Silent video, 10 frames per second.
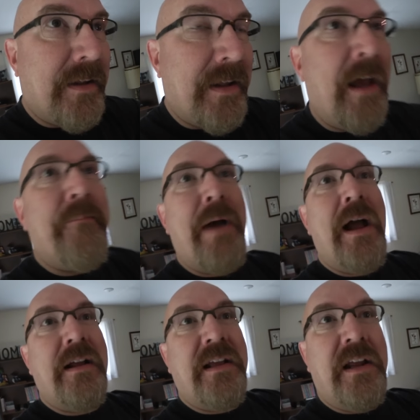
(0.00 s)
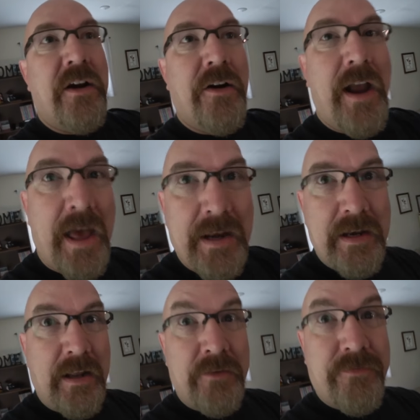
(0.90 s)
get back here,
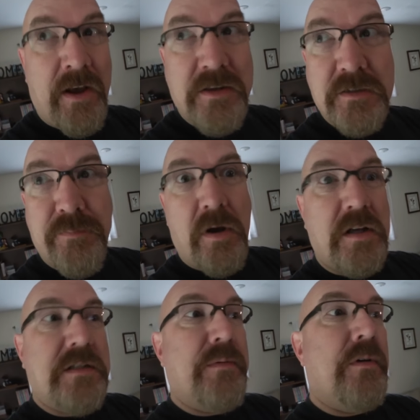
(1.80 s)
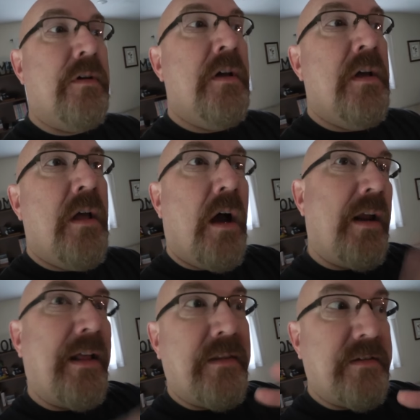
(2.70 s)
edit as fast as possible. I'm
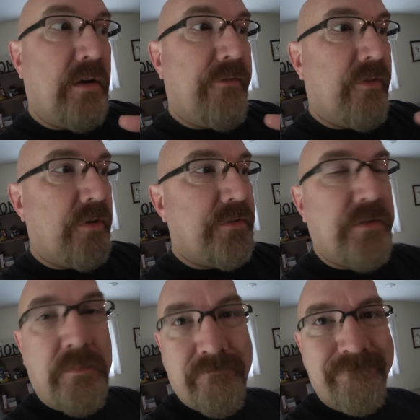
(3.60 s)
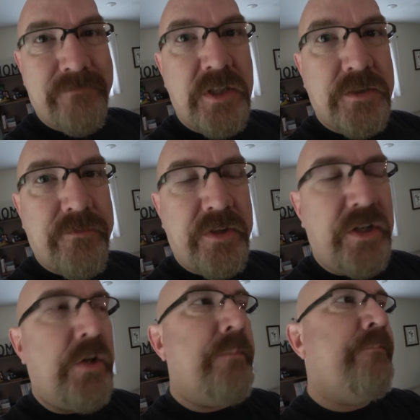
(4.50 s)
going to get this out first, just for
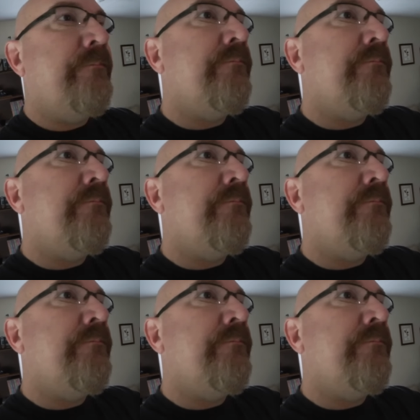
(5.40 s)
you.